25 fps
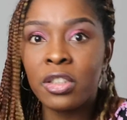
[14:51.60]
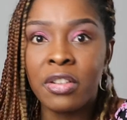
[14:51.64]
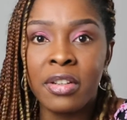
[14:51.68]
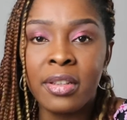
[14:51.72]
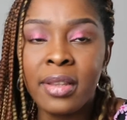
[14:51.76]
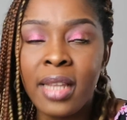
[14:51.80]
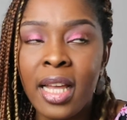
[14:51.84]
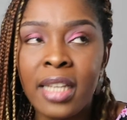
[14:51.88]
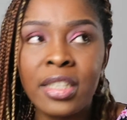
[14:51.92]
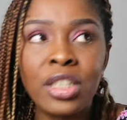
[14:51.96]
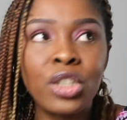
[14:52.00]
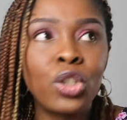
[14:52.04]

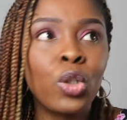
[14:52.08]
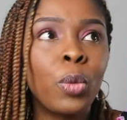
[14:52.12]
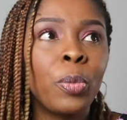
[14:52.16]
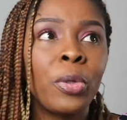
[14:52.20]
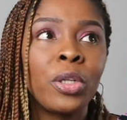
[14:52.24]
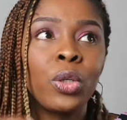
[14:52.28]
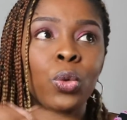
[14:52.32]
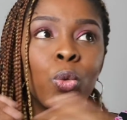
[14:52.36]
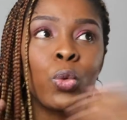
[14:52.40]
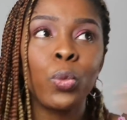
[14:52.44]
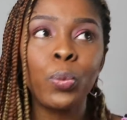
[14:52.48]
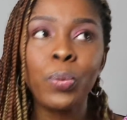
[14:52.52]
3:30,
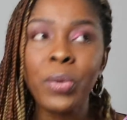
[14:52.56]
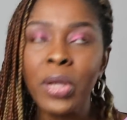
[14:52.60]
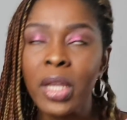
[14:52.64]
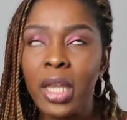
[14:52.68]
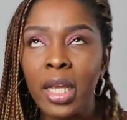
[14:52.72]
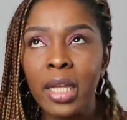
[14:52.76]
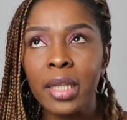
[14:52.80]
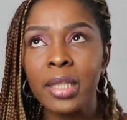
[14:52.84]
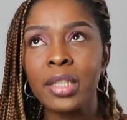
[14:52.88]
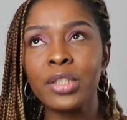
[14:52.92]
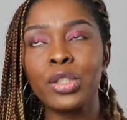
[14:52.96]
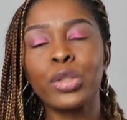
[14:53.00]
nobody would
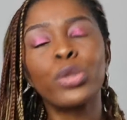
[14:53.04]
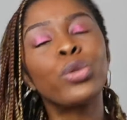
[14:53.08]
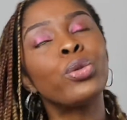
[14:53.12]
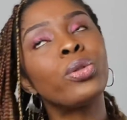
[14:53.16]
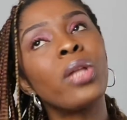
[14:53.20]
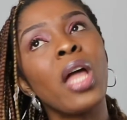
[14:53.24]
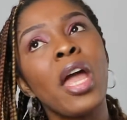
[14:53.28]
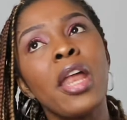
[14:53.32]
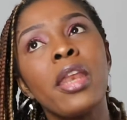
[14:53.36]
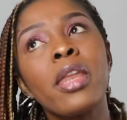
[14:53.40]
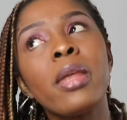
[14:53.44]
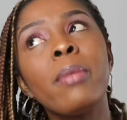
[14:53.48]
be in the
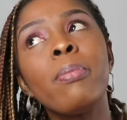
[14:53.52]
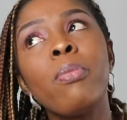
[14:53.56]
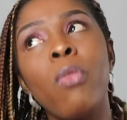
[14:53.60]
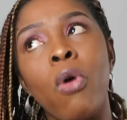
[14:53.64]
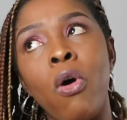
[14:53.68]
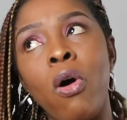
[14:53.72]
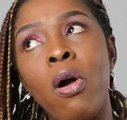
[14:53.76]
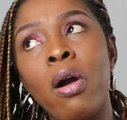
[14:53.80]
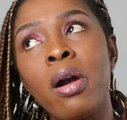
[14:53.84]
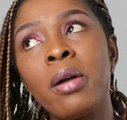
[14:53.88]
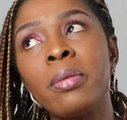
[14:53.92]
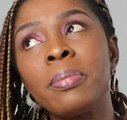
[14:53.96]
school
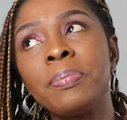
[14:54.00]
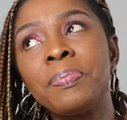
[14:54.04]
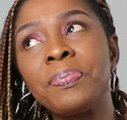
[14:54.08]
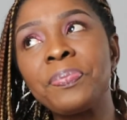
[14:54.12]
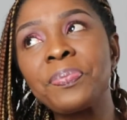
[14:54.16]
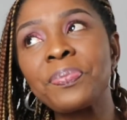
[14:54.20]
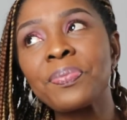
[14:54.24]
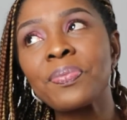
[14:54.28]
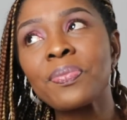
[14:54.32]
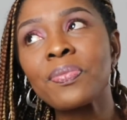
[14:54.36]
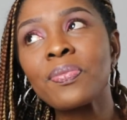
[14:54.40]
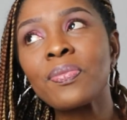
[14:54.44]
anymore.
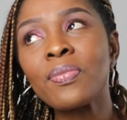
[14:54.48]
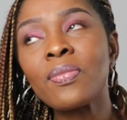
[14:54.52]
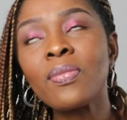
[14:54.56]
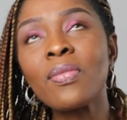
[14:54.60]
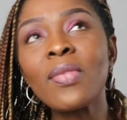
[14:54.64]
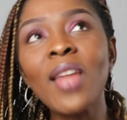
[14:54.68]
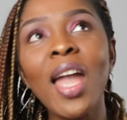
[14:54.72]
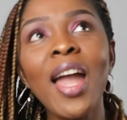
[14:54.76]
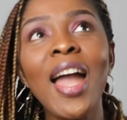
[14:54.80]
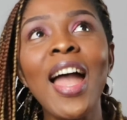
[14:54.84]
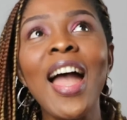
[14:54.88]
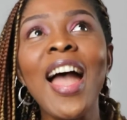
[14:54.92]

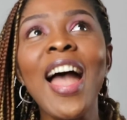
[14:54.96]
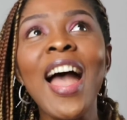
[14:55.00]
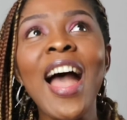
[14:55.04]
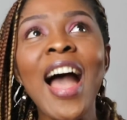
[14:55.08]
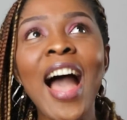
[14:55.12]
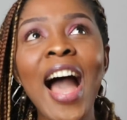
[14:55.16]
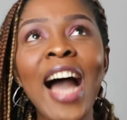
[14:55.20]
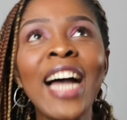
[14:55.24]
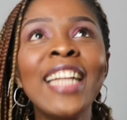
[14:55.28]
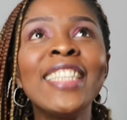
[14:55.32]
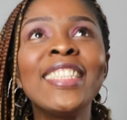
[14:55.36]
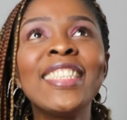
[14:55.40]

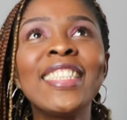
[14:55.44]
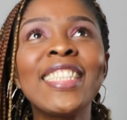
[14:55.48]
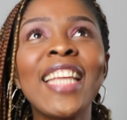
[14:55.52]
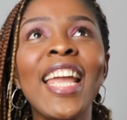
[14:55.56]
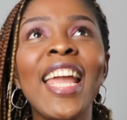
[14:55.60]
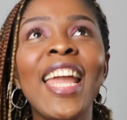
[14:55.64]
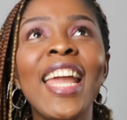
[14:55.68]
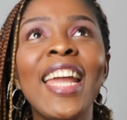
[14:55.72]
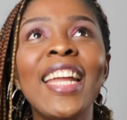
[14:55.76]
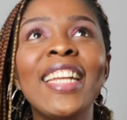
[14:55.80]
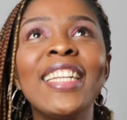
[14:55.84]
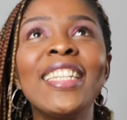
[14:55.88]
And
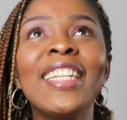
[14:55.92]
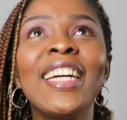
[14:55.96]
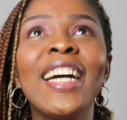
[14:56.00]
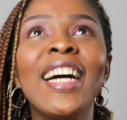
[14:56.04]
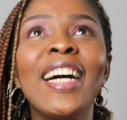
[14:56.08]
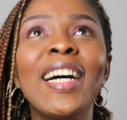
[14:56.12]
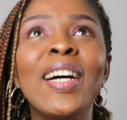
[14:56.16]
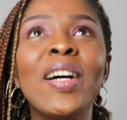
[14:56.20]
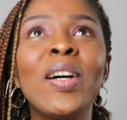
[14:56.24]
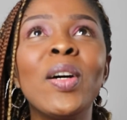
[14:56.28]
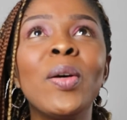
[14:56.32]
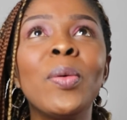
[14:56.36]

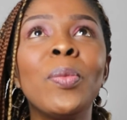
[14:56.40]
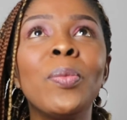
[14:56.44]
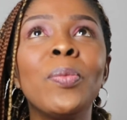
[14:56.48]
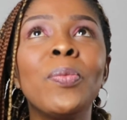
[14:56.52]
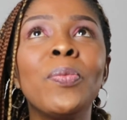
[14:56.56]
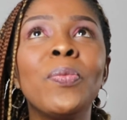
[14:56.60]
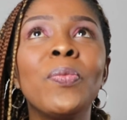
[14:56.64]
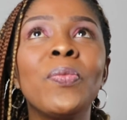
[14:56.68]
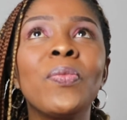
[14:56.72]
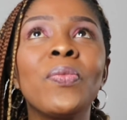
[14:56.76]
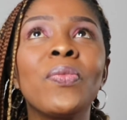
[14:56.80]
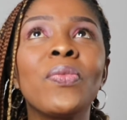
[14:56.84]

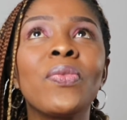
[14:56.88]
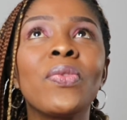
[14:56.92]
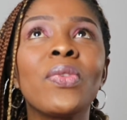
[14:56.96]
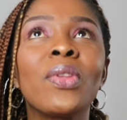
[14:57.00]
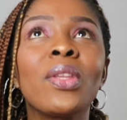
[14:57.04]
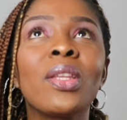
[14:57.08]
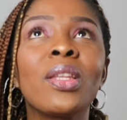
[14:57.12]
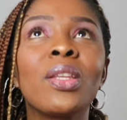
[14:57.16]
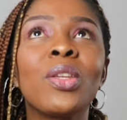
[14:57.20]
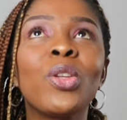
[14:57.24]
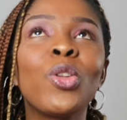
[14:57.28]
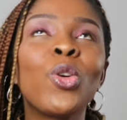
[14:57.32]
then
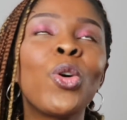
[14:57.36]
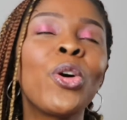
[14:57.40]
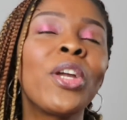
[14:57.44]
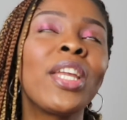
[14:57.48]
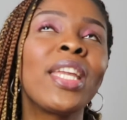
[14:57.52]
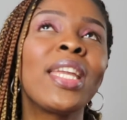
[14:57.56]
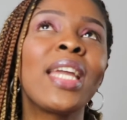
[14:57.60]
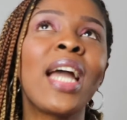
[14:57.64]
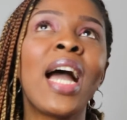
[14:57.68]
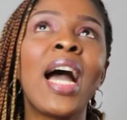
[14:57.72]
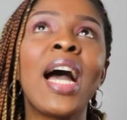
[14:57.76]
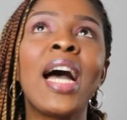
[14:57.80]
you know,
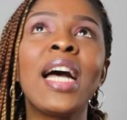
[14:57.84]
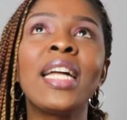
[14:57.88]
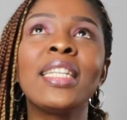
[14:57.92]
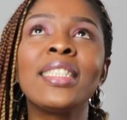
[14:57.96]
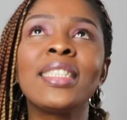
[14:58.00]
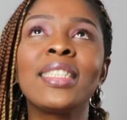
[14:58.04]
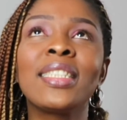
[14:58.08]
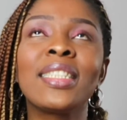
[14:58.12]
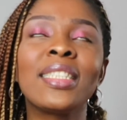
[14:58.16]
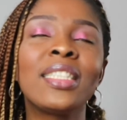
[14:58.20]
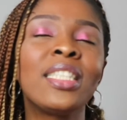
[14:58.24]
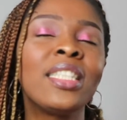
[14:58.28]
he
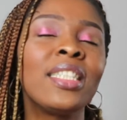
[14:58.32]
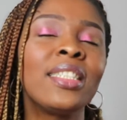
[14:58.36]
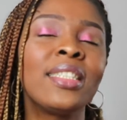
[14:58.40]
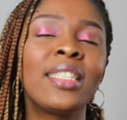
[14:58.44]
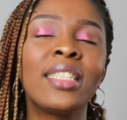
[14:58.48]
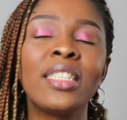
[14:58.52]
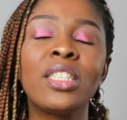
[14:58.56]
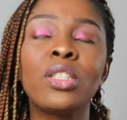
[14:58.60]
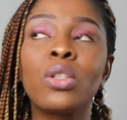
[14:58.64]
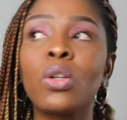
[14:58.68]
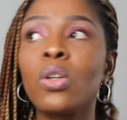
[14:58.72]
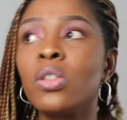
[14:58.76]
had
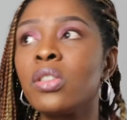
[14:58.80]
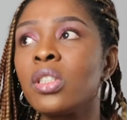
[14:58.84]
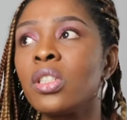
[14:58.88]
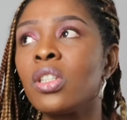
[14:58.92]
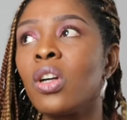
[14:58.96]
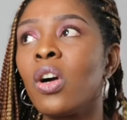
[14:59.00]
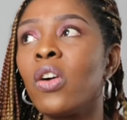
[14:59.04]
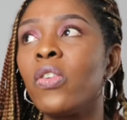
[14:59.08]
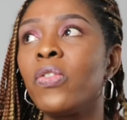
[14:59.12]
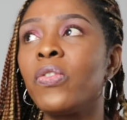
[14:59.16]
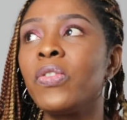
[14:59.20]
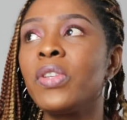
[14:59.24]
this cozy
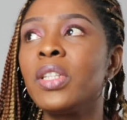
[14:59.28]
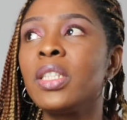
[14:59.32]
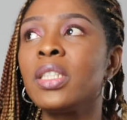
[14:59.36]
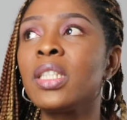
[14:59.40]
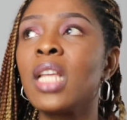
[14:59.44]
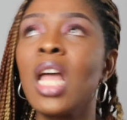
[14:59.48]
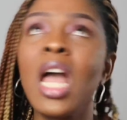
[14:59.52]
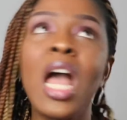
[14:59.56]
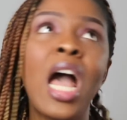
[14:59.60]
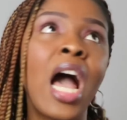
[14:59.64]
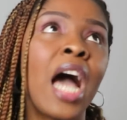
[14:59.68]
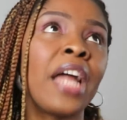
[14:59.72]

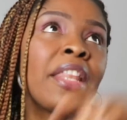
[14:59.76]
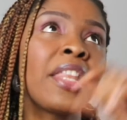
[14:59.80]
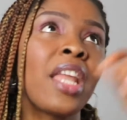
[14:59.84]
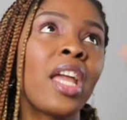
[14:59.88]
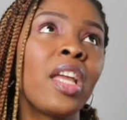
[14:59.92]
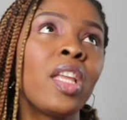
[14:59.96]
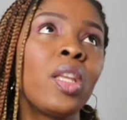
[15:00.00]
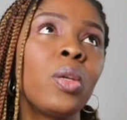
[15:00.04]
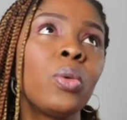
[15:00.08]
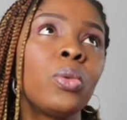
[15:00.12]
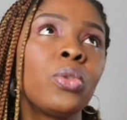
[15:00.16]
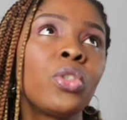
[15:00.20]
office, and
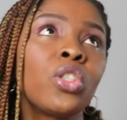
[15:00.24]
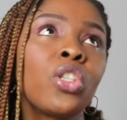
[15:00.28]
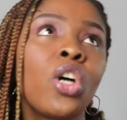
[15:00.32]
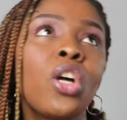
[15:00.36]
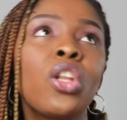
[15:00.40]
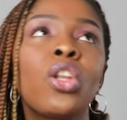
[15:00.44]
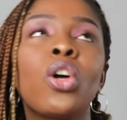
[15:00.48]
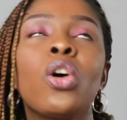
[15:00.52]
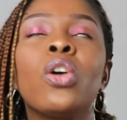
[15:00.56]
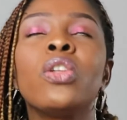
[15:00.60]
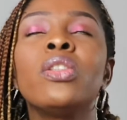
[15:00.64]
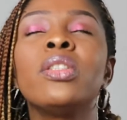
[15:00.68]
then he would
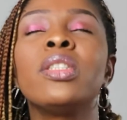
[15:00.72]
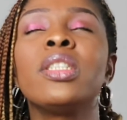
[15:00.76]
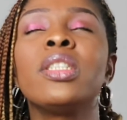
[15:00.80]
turn on